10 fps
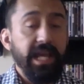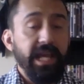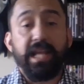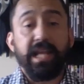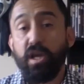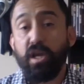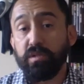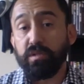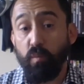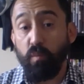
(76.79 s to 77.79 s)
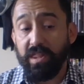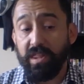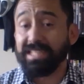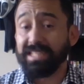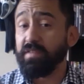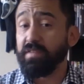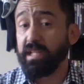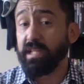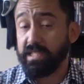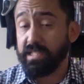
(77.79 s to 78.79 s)
it goes with the 7
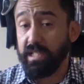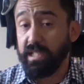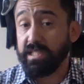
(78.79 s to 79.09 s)
deadly sins.